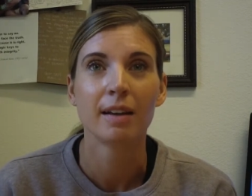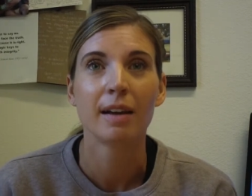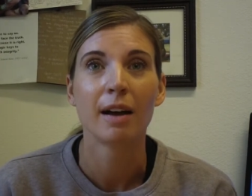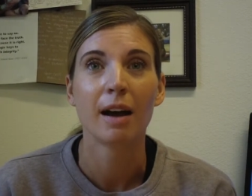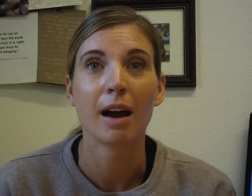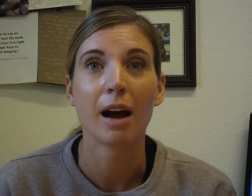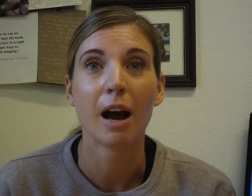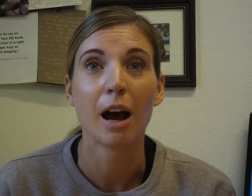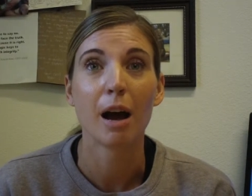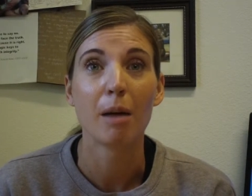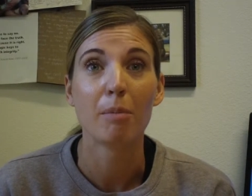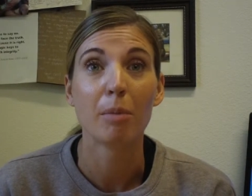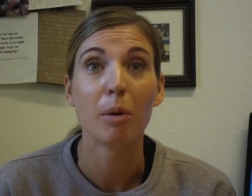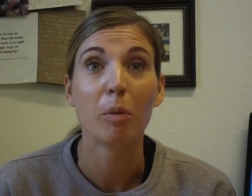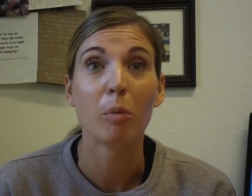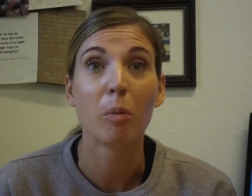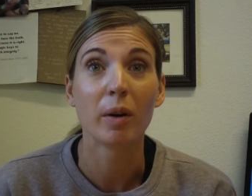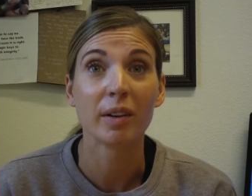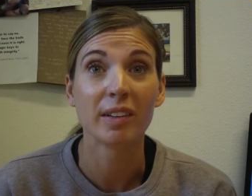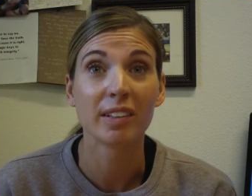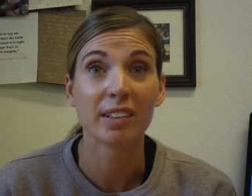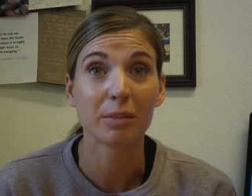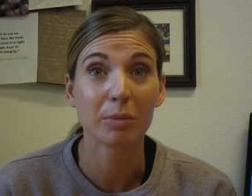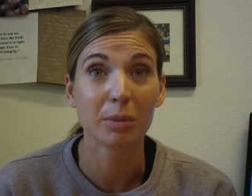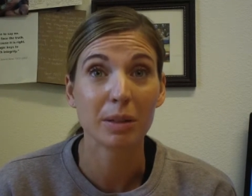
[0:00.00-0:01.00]
But
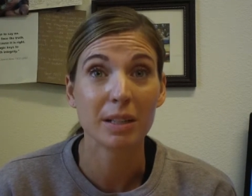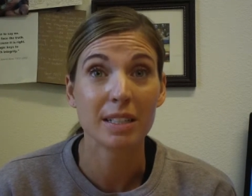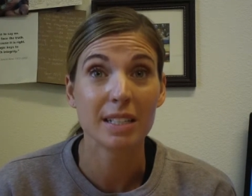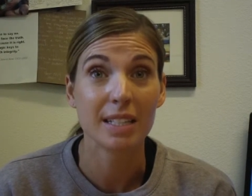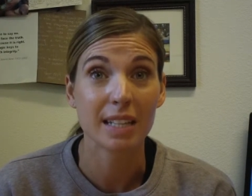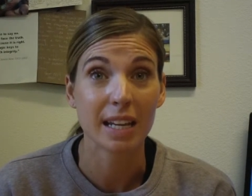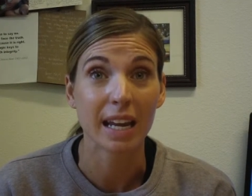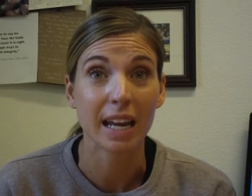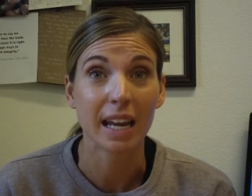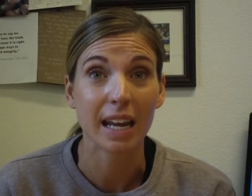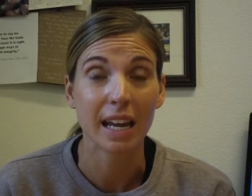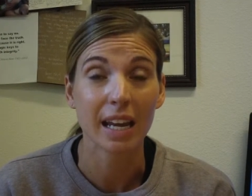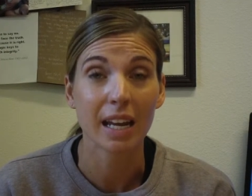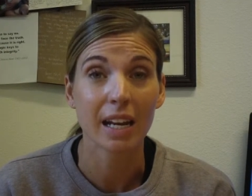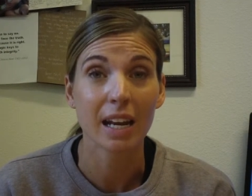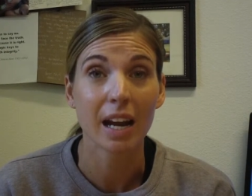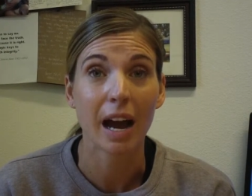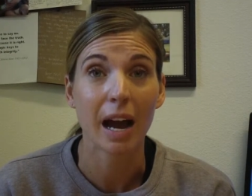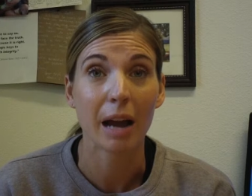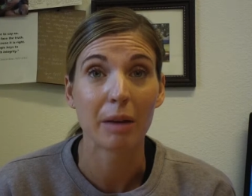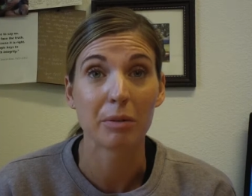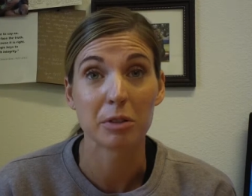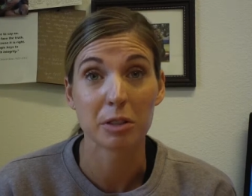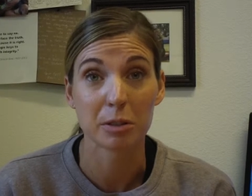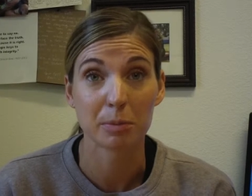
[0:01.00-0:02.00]
once we did,
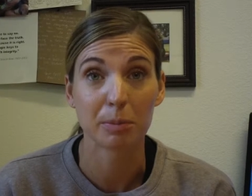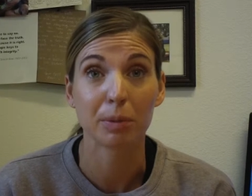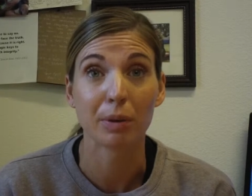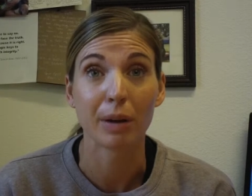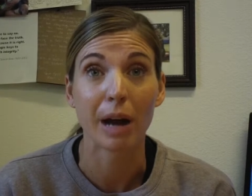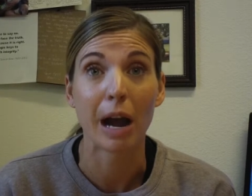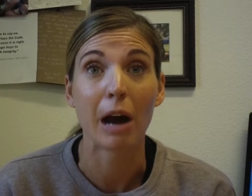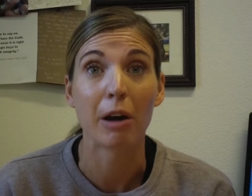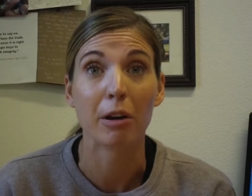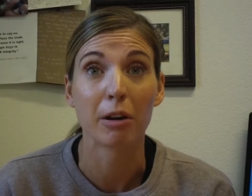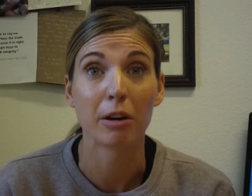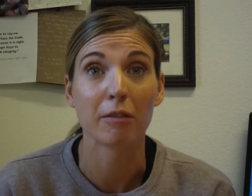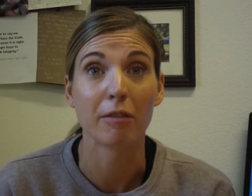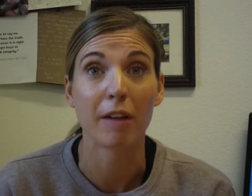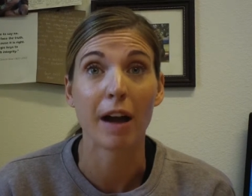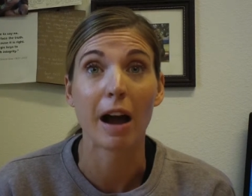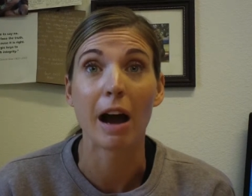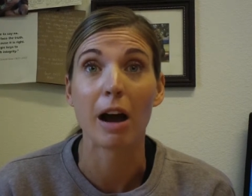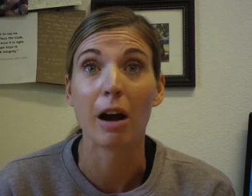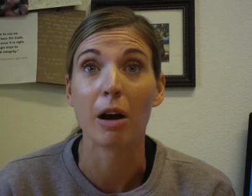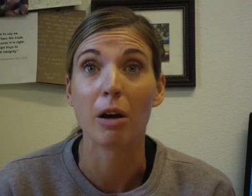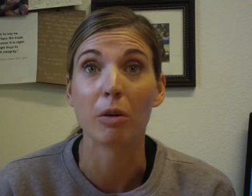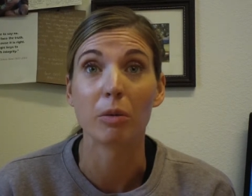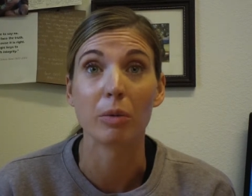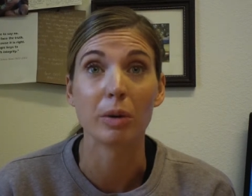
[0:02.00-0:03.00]
I was proud of
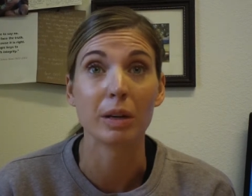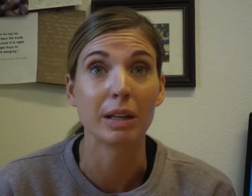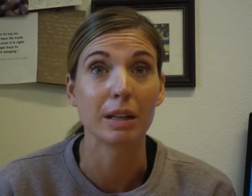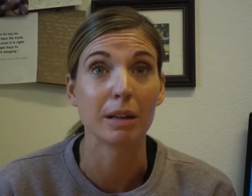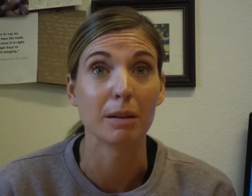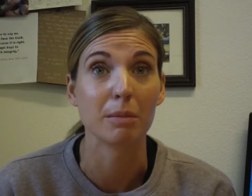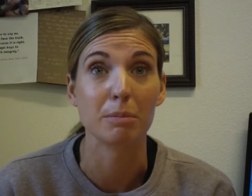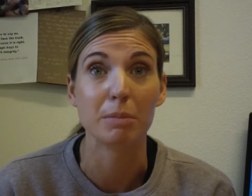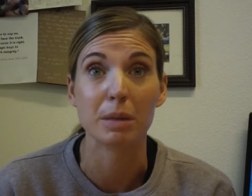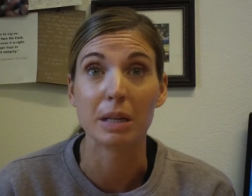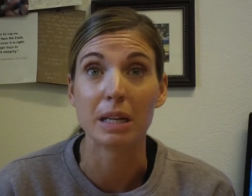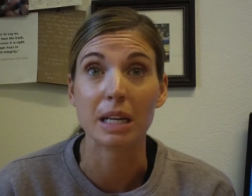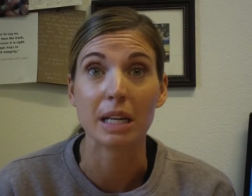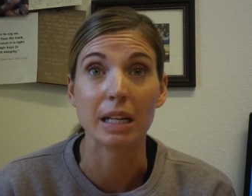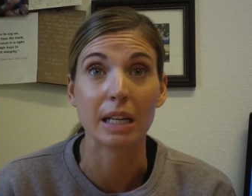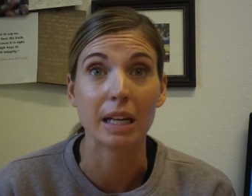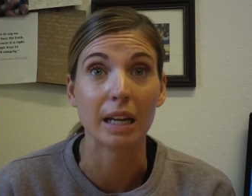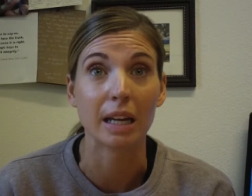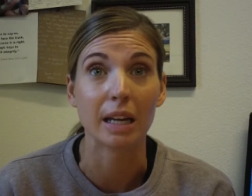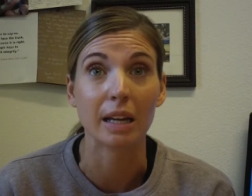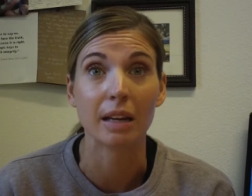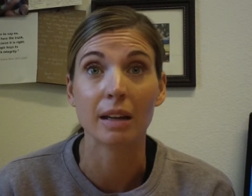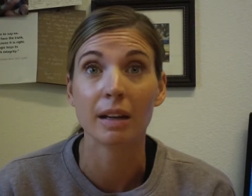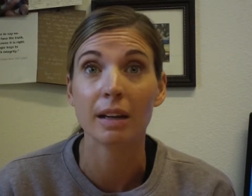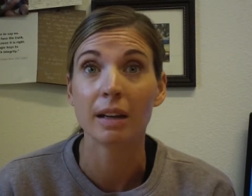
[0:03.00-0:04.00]
how we
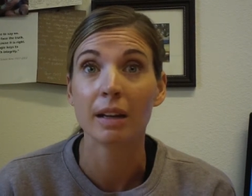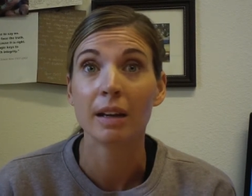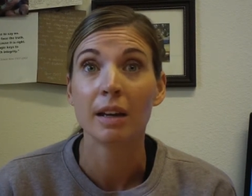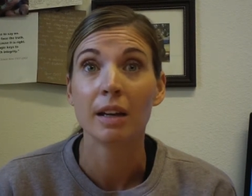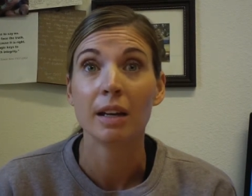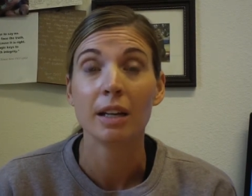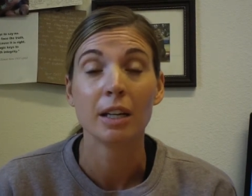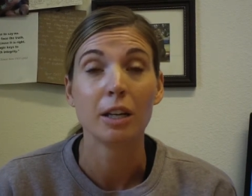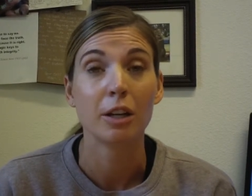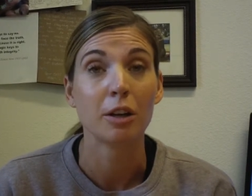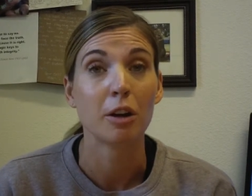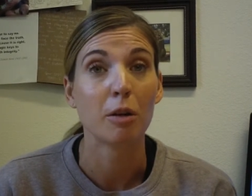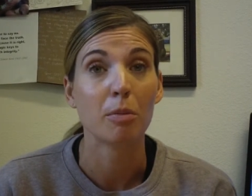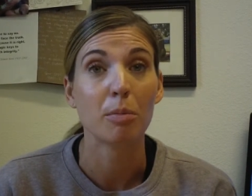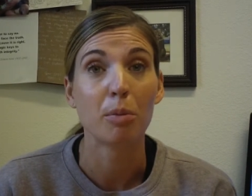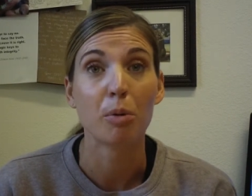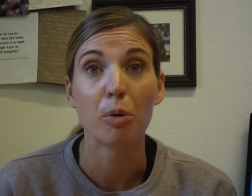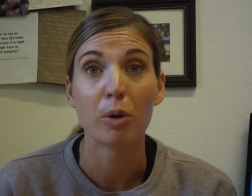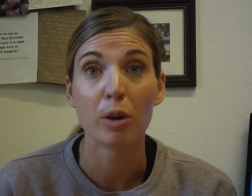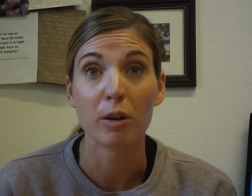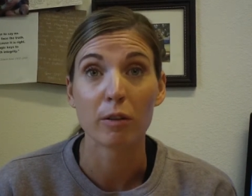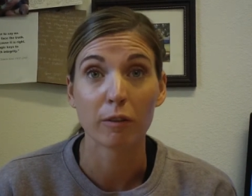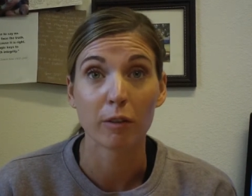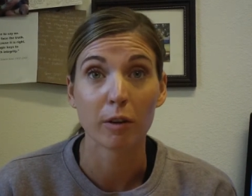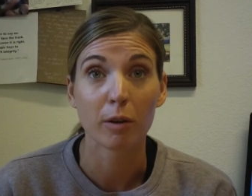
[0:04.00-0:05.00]
competed, you know,
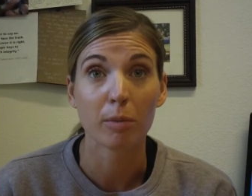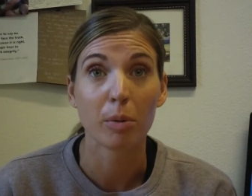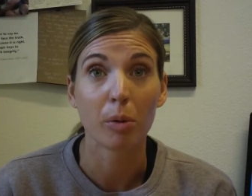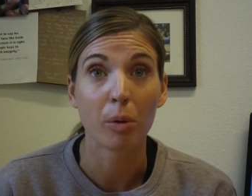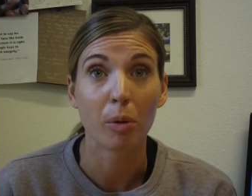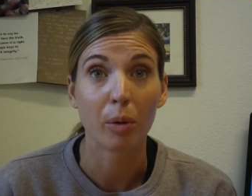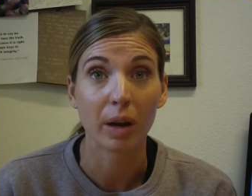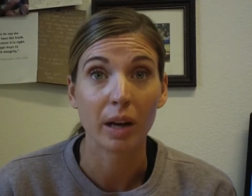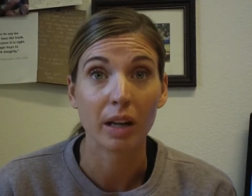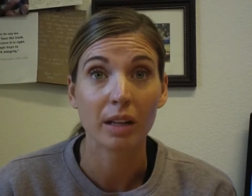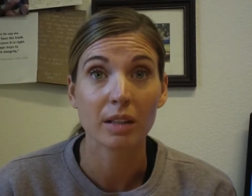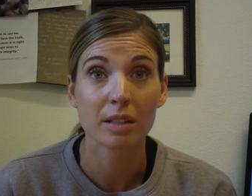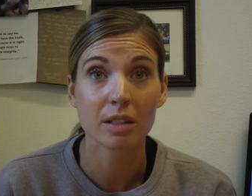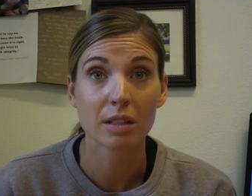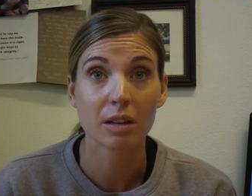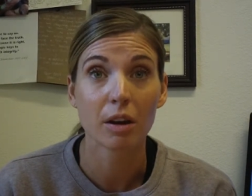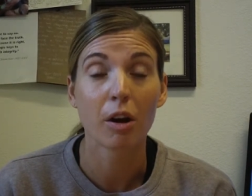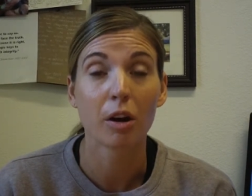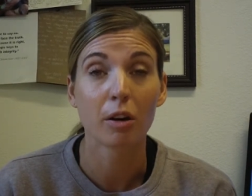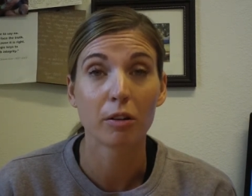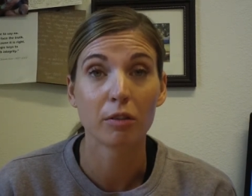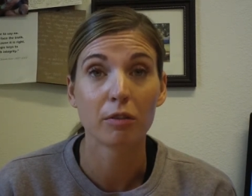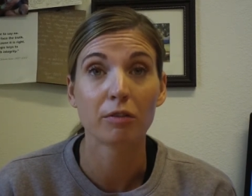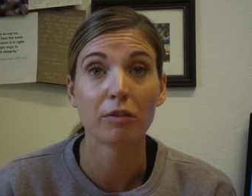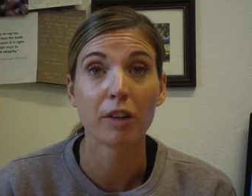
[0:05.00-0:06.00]
point for point
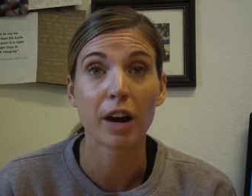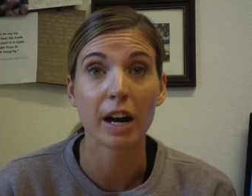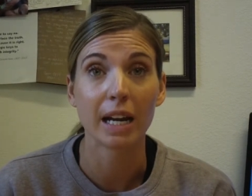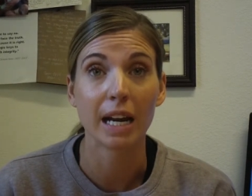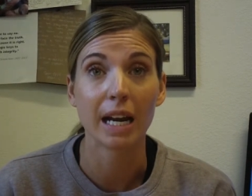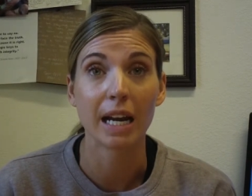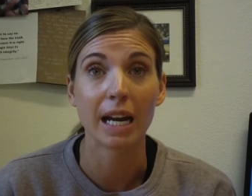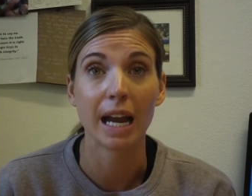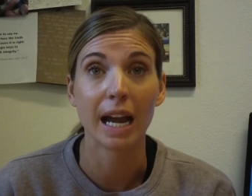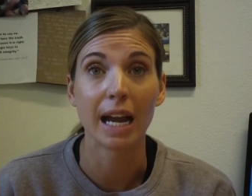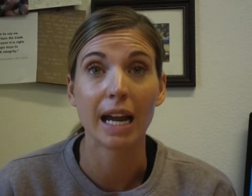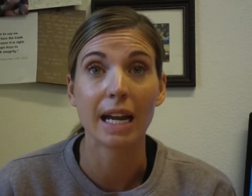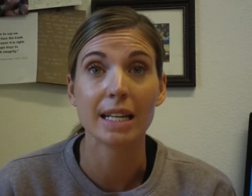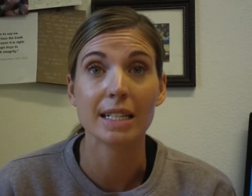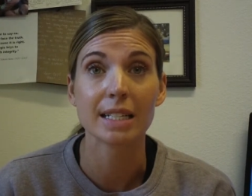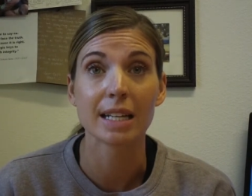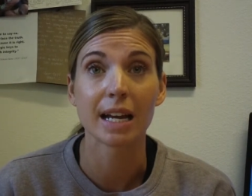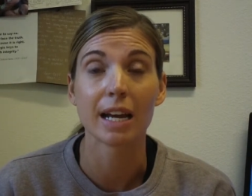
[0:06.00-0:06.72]
on Friday night.